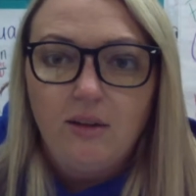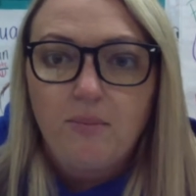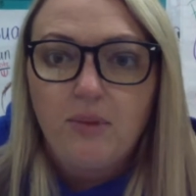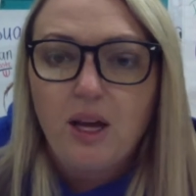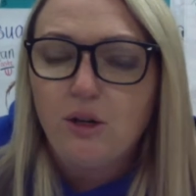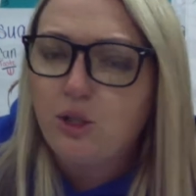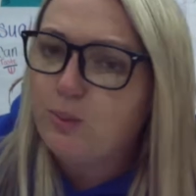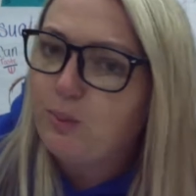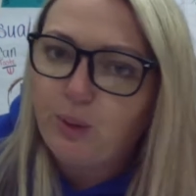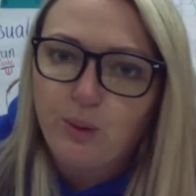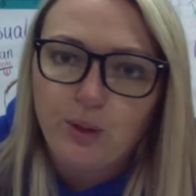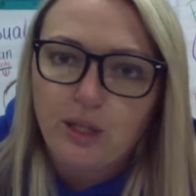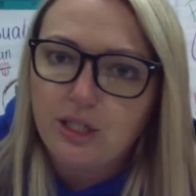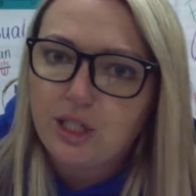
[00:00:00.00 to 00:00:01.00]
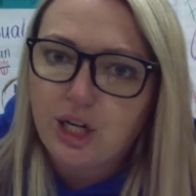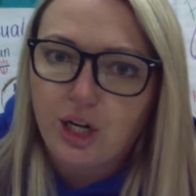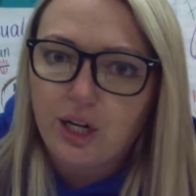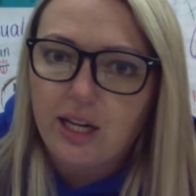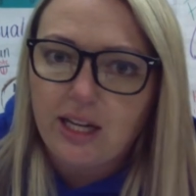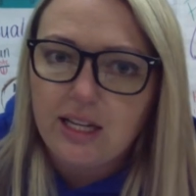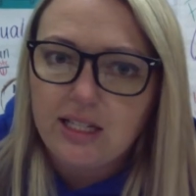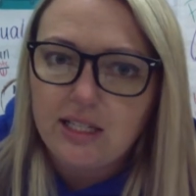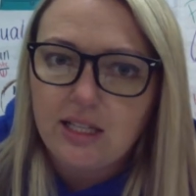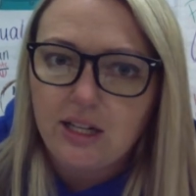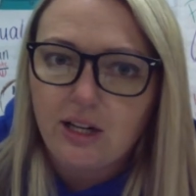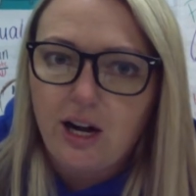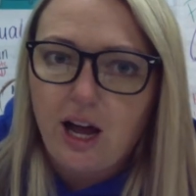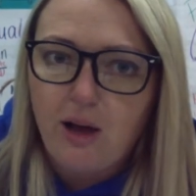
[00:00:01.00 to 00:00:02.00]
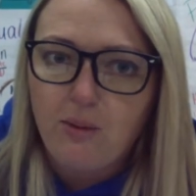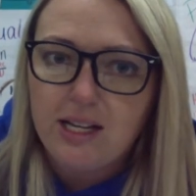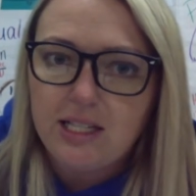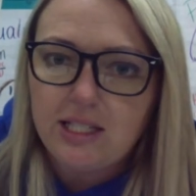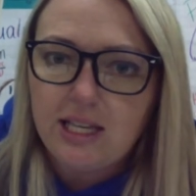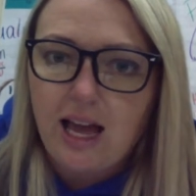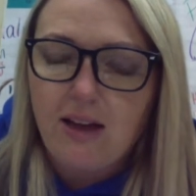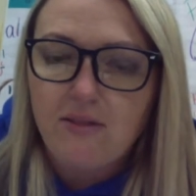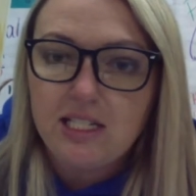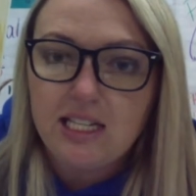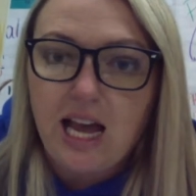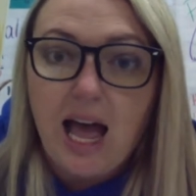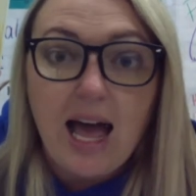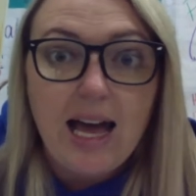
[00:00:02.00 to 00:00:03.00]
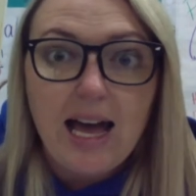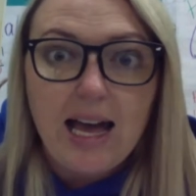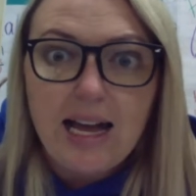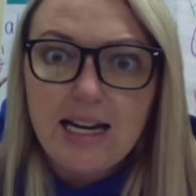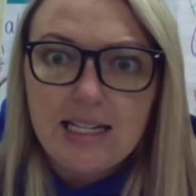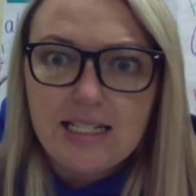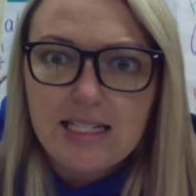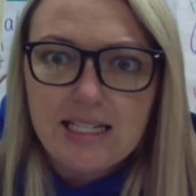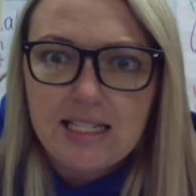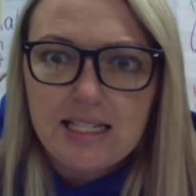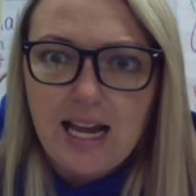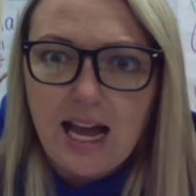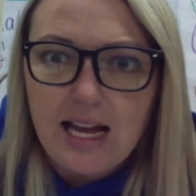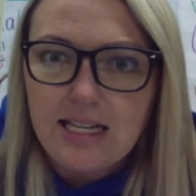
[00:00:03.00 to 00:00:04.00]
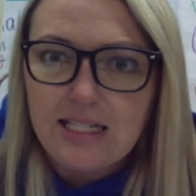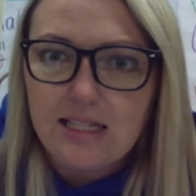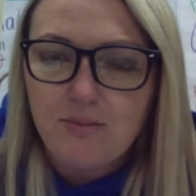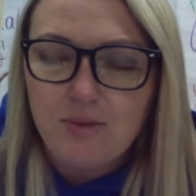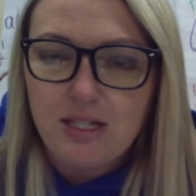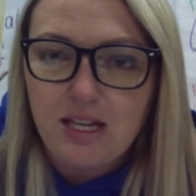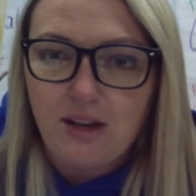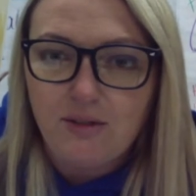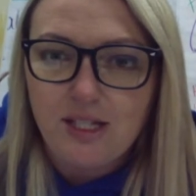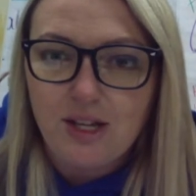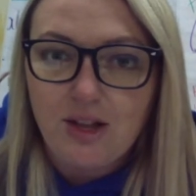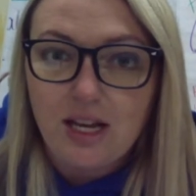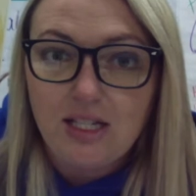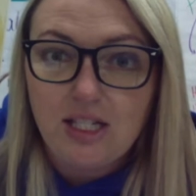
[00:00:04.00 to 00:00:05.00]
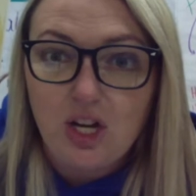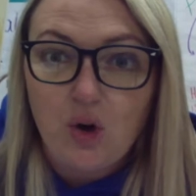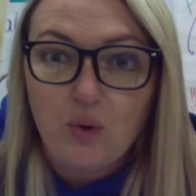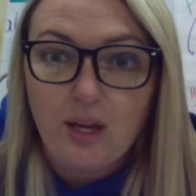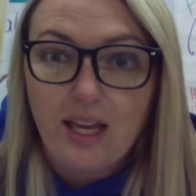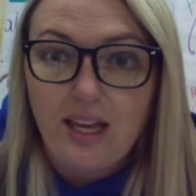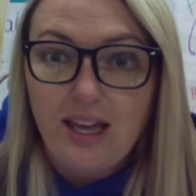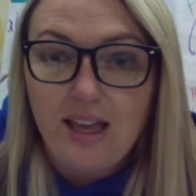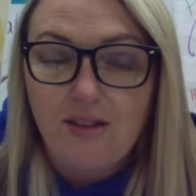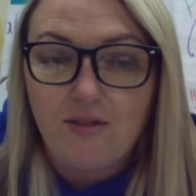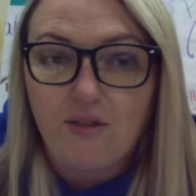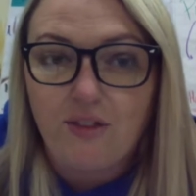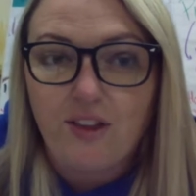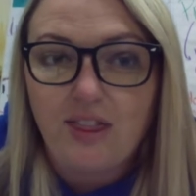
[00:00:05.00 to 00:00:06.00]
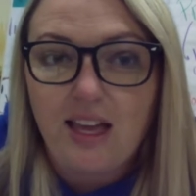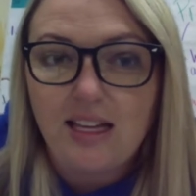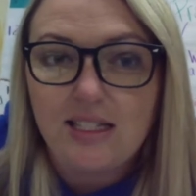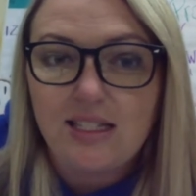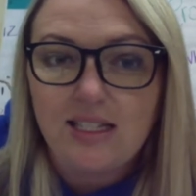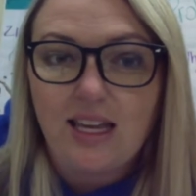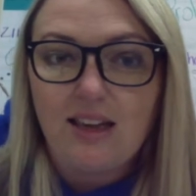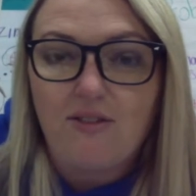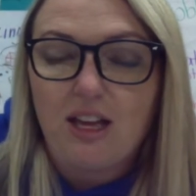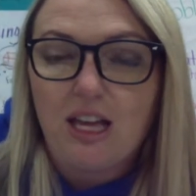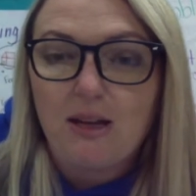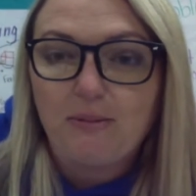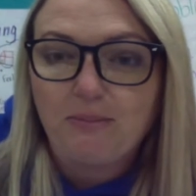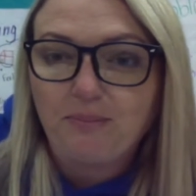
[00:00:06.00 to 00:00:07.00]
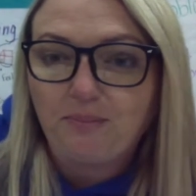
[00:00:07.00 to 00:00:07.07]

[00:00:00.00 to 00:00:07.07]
Those poor turkeys, they're always having to hide and disguise themselves so they don't get eaten for Thanksgiving.